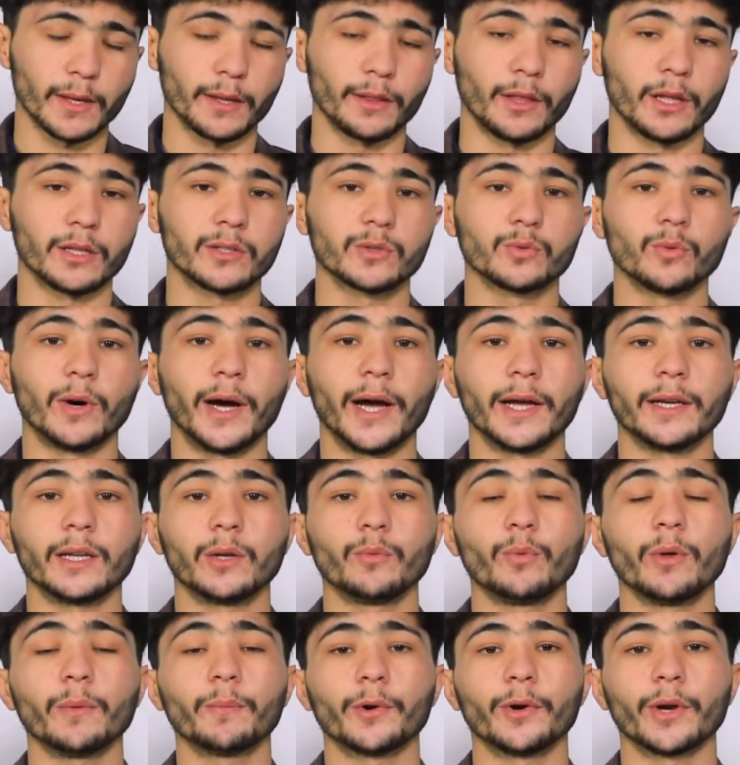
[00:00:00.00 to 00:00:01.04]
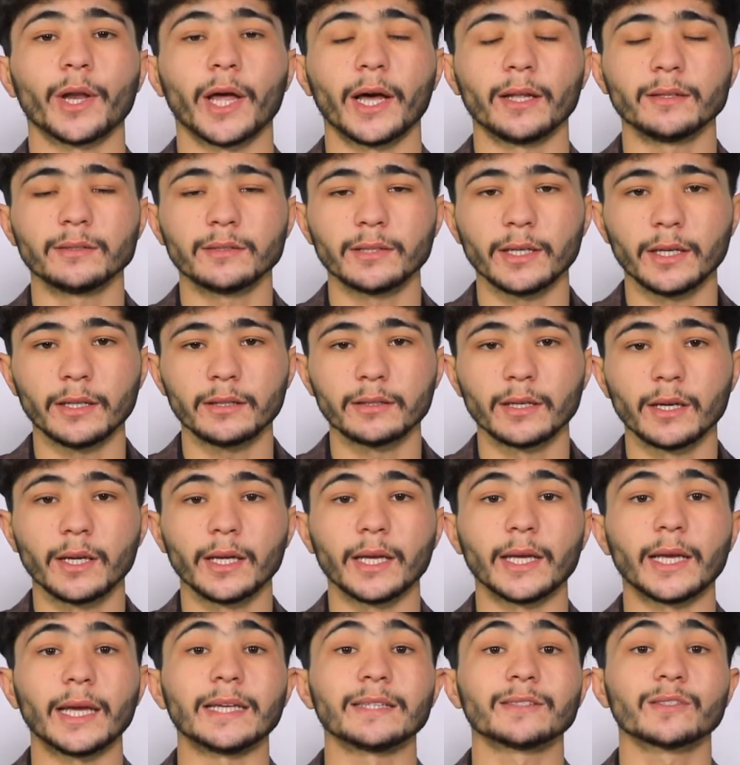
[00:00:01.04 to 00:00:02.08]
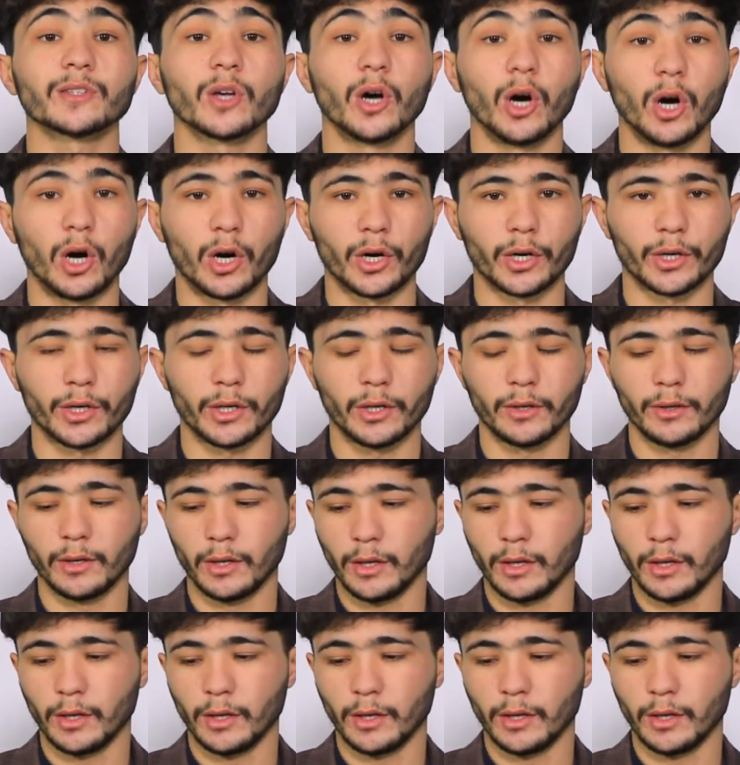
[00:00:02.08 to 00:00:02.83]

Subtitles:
That's why that we pronounce it izhar.